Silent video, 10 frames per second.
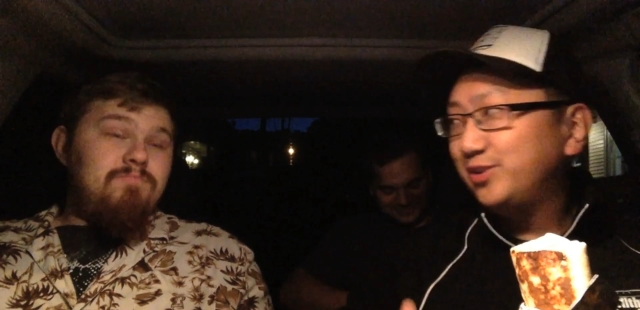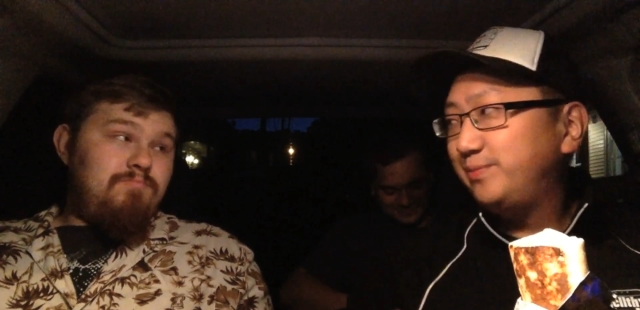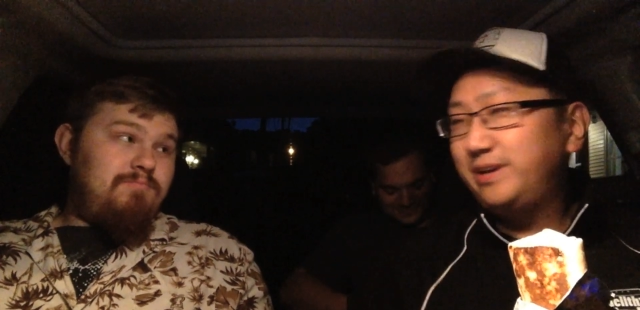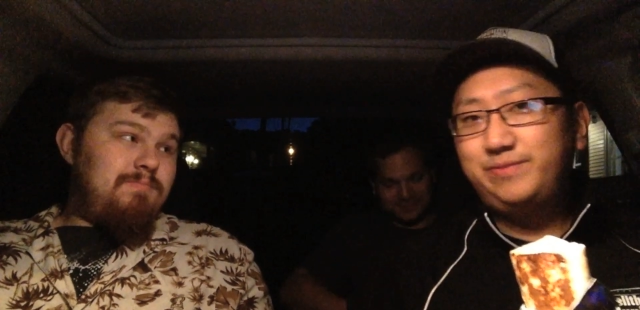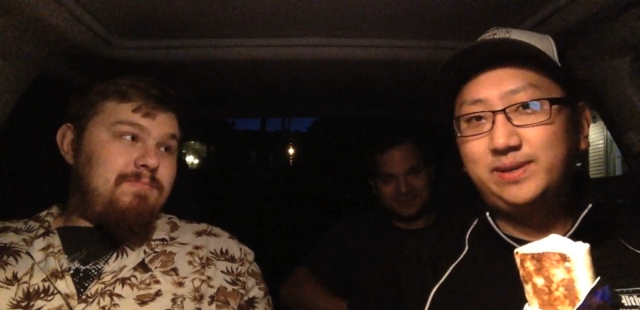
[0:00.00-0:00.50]
Speaker 1: food
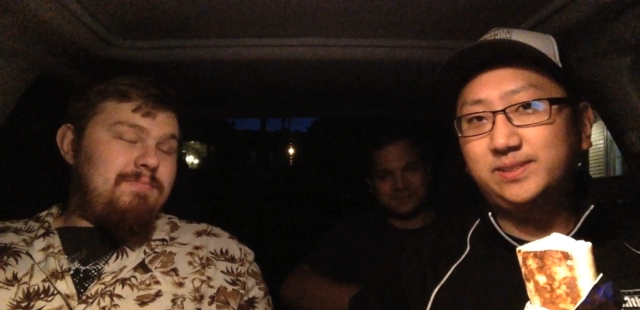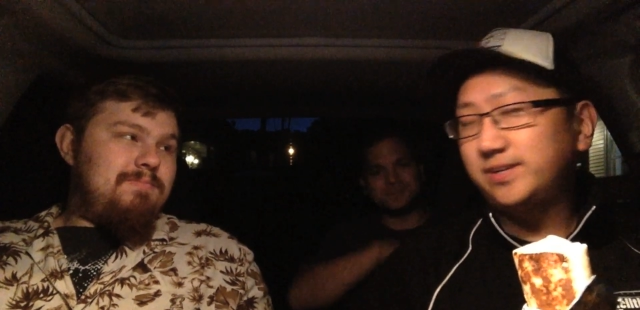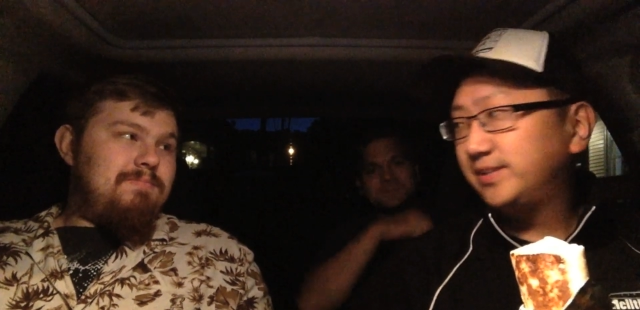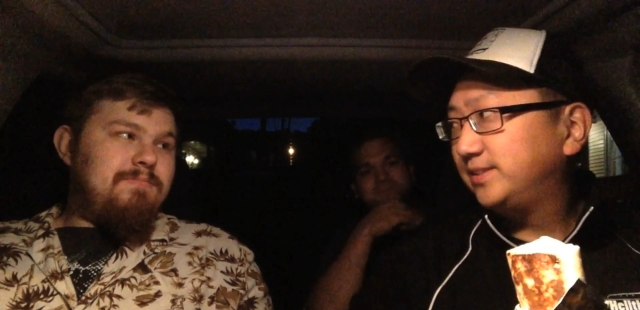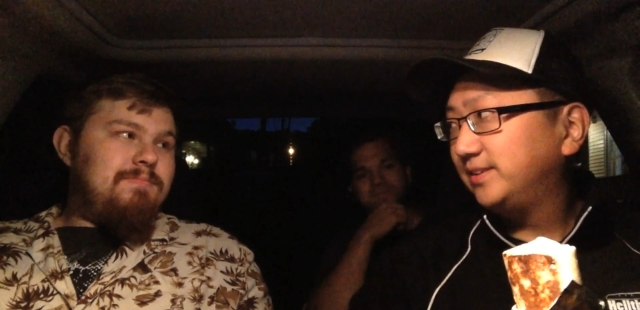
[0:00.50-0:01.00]
beef because she
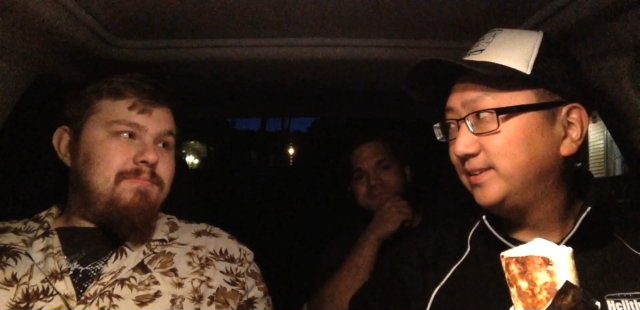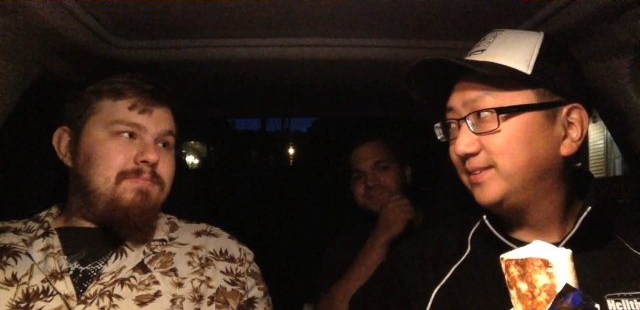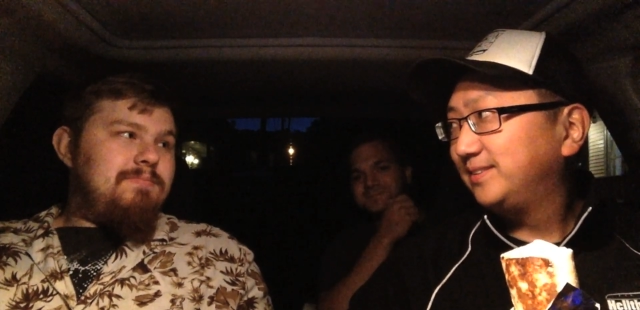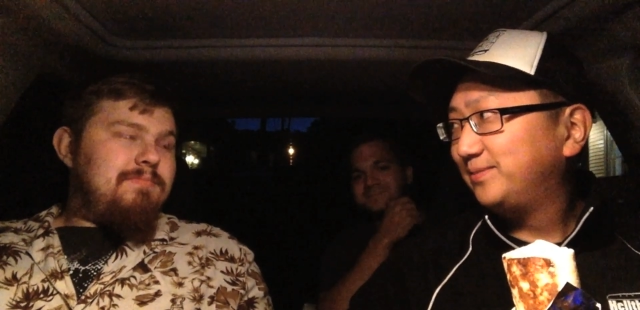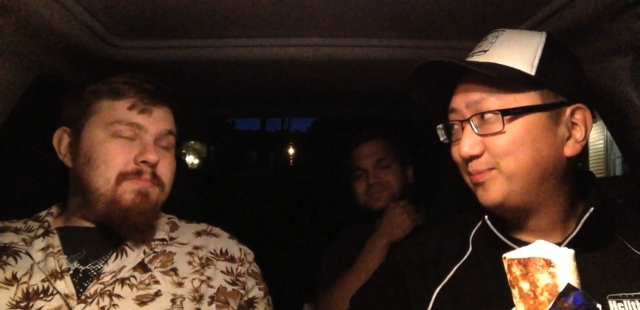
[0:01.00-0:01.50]
likes your
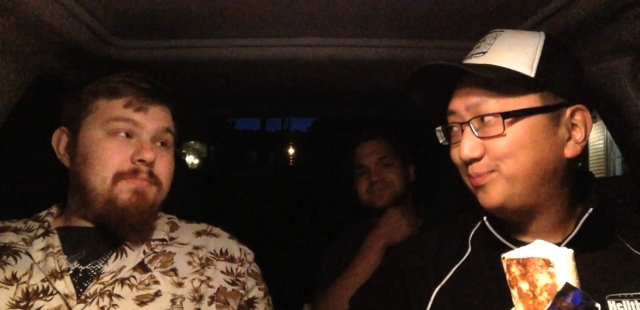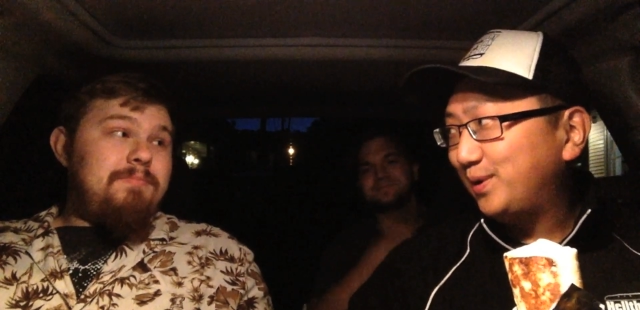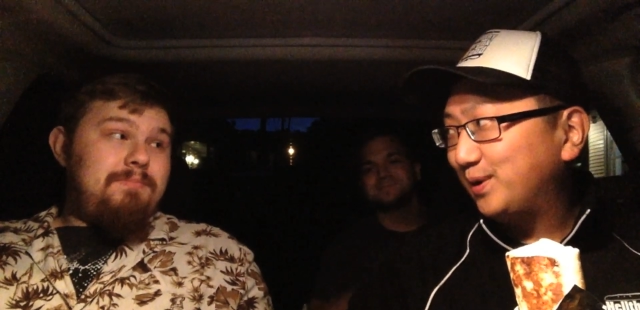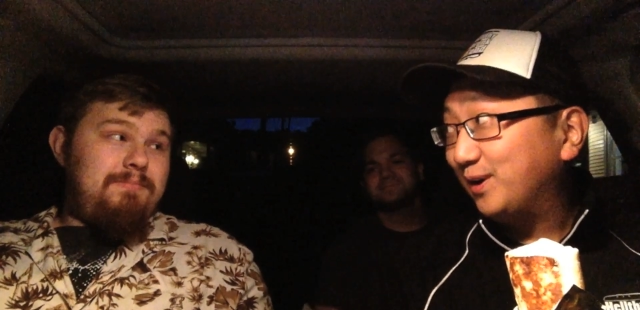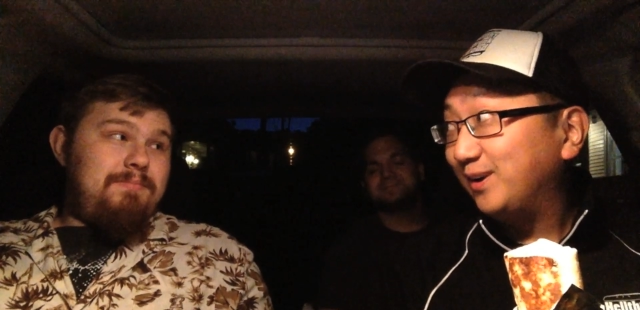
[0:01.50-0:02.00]

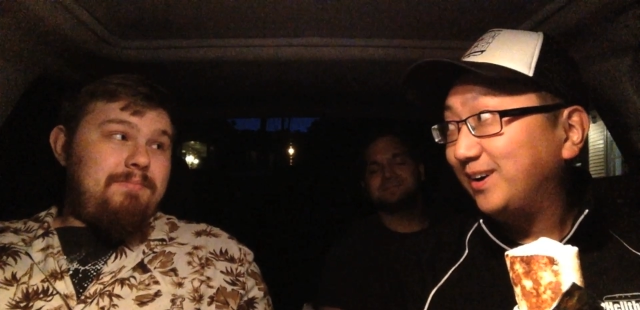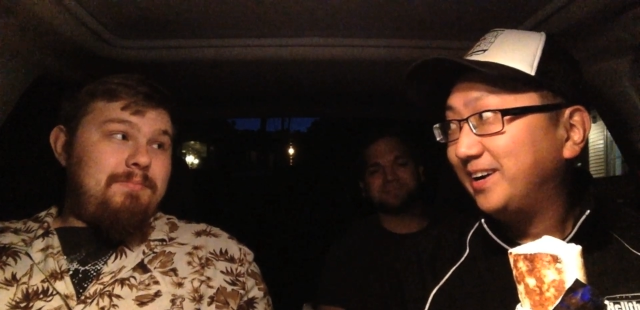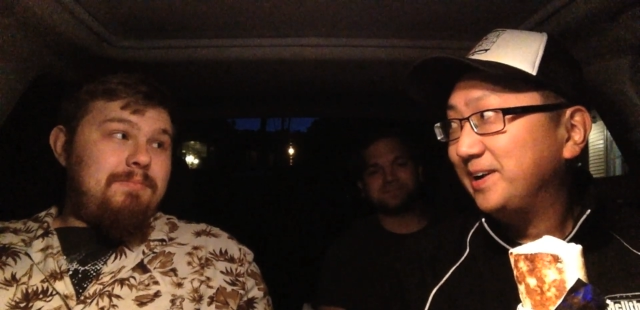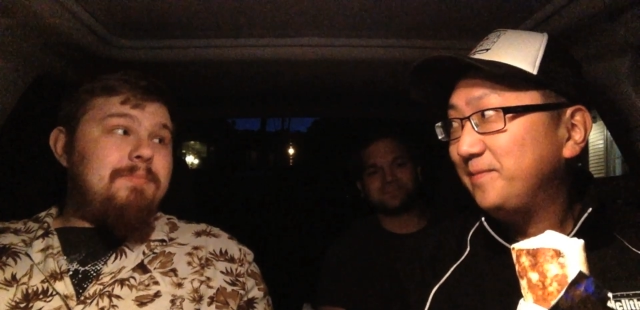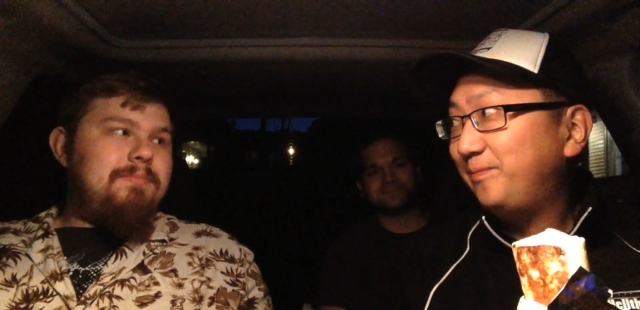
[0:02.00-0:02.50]
burger,
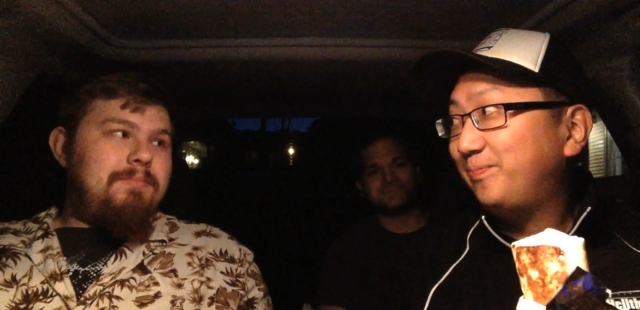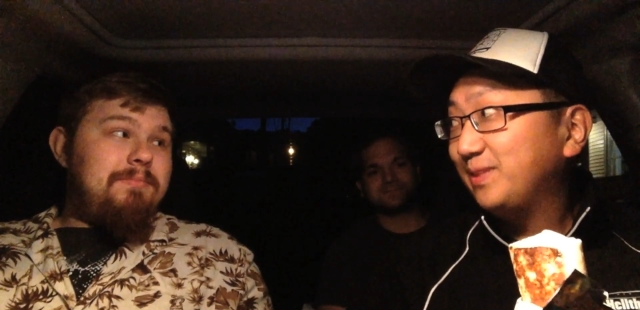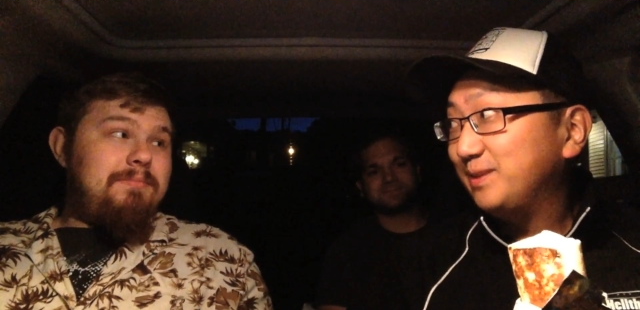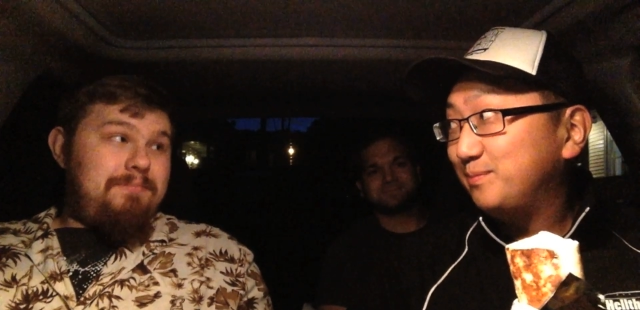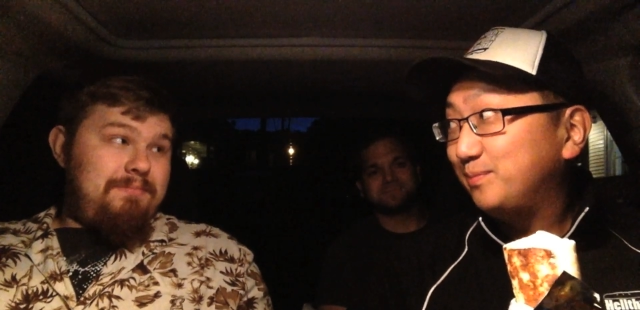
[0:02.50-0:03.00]

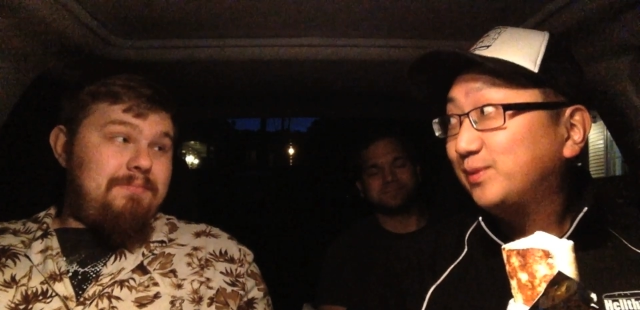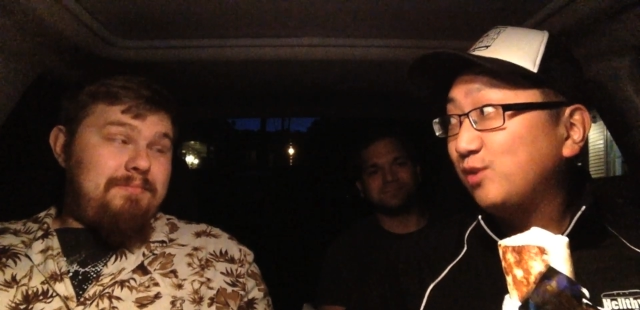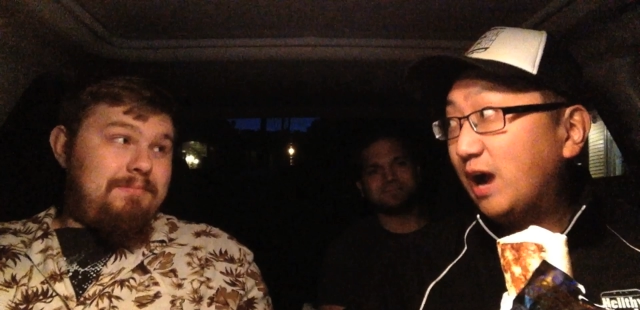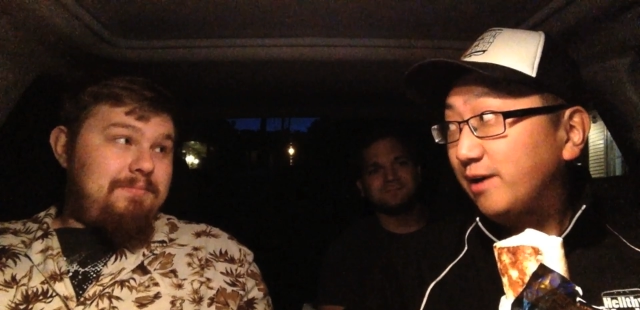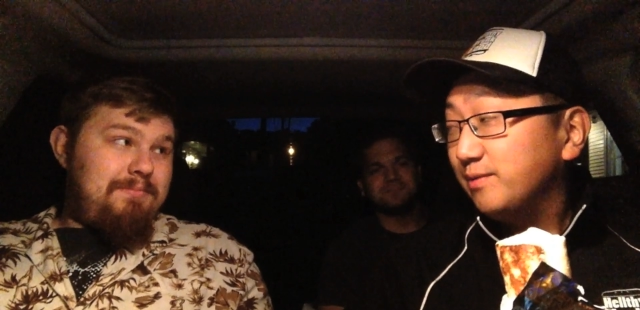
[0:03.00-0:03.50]

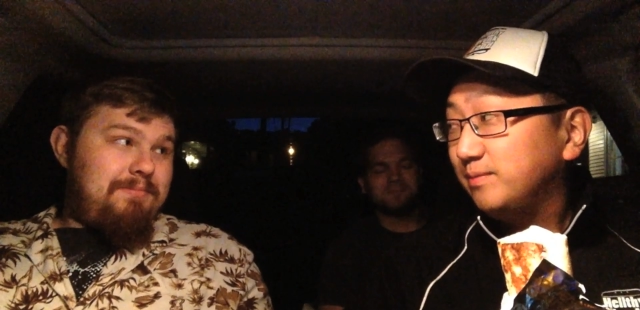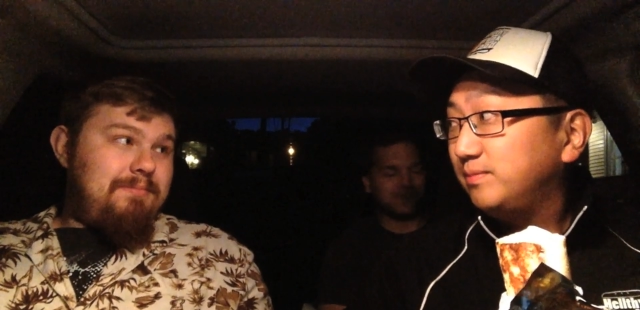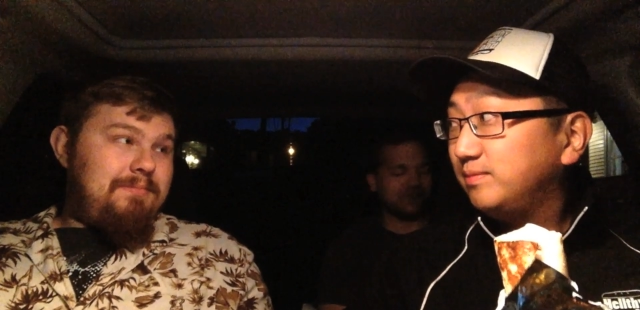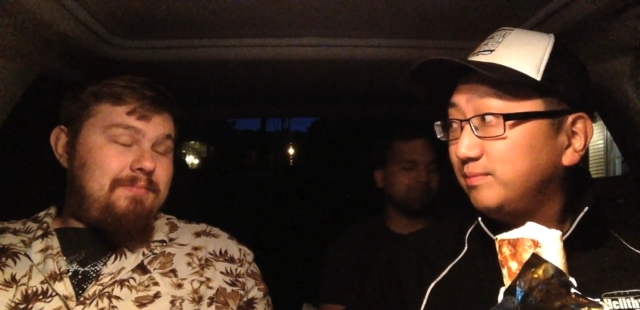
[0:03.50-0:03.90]
ground